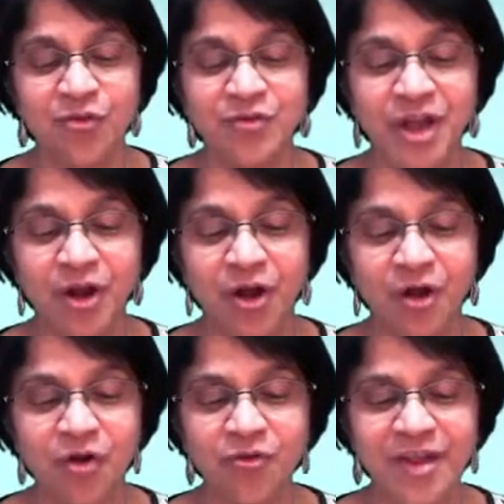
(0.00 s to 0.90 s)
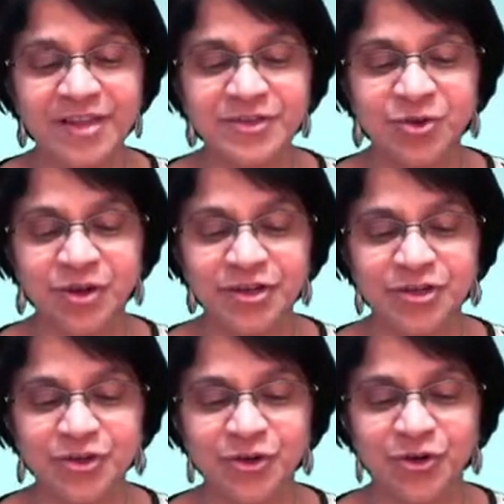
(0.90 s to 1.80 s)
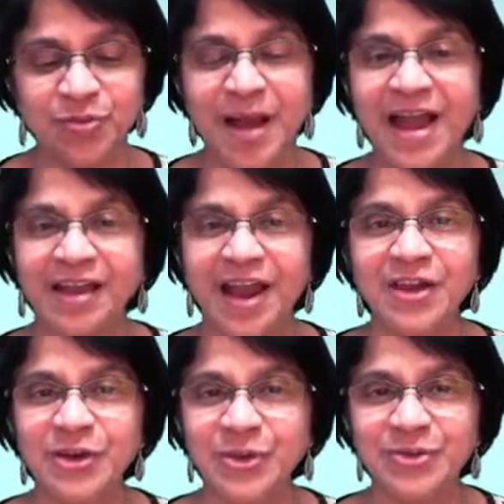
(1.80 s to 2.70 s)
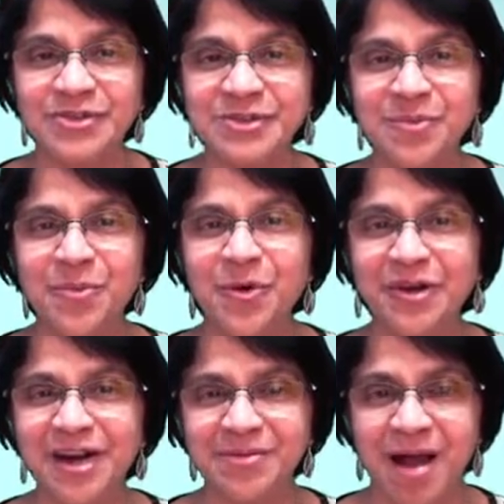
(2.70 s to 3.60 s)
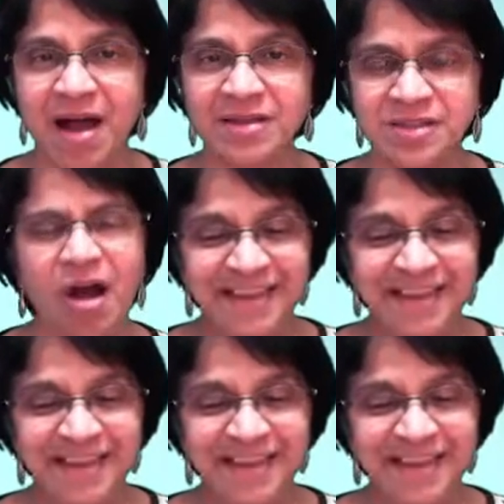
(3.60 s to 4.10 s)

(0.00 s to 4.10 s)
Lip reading: we are always going to go back and use the molar mass.